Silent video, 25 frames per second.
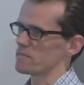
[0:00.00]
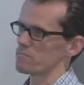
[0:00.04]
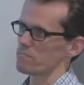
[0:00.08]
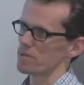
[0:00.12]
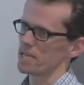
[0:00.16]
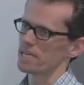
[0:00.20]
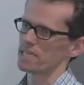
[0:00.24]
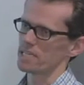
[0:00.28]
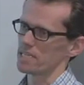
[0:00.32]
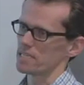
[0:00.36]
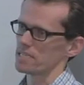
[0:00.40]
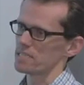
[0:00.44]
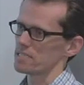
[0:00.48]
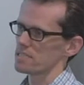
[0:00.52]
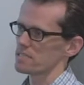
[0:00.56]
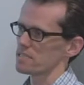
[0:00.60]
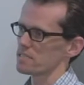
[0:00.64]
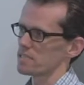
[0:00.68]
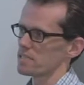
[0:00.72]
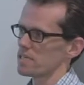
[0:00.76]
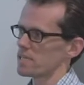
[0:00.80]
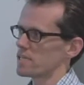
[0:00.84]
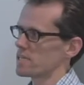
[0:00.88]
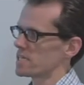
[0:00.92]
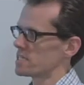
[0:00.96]
in place,
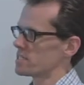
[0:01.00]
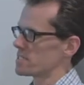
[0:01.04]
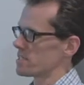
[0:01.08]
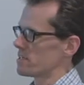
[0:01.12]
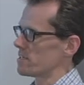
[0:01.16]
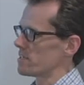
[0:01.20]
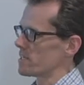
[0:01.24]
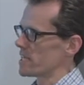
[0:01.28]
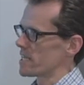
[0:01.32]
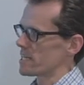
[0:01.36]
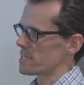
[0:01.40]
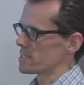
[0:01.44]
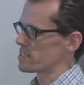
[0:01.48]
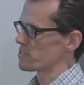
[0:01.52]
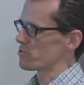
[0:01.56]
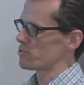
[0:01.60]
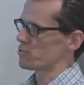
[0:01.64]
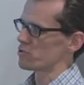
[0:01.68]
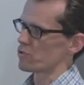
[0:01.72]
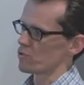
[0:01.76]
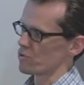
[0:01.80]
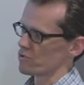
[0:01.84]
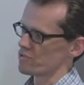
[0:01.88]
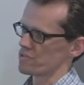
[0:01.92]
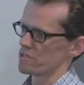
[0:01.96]
so that an editor
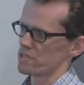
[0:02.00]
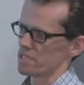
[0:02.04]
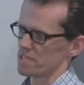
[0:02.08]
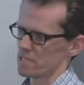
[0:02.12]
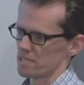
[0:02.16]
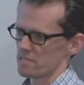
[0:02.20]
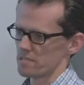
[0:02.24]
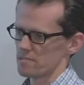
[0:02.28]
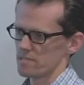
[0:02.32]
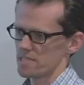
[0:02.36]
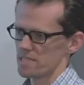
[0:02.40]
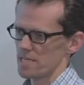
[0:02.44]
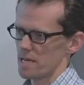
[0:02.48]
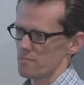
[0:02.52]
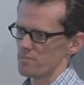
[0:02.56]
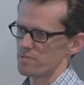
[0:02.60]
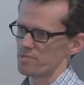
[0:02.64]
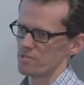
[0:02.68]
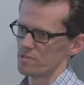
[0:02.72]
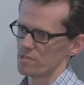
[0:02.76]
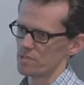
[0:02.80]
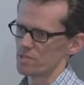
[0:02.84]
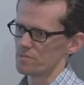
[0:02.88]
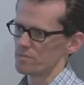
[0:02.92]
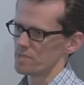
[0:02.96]
or an author can step
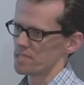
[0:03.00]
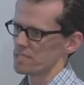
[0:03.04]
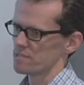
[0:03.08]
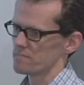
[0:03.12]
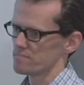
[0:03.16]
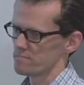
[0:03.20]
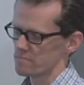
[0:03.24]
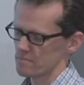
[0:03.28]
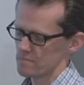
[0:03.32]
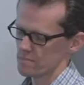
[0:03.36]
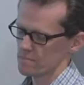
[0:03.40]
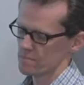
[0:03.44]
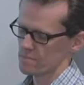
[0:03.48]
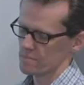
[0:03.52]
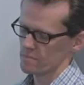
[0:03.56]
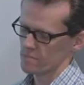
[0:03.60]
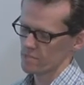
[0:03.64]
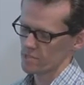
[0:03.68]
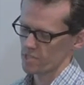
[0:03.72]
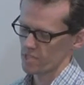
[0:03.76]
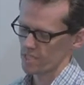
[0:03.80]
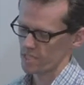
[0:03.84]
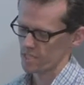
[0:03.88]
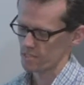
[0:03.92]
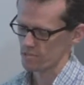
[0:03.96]
through them and
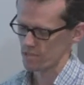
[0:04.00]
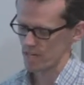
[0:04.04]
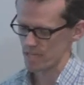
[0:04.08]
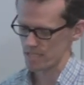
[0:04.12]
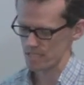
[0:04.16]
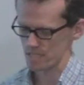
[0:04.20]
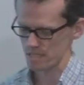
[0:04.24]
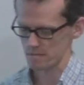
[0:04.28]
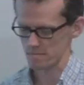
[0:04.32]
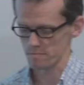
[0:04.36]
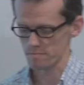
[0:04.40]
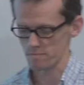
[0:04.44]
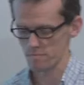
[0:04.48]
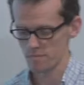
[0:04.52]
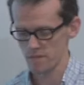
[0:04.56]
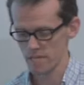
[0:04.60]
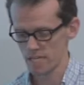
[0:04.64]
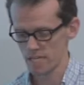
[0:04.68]
try and address them.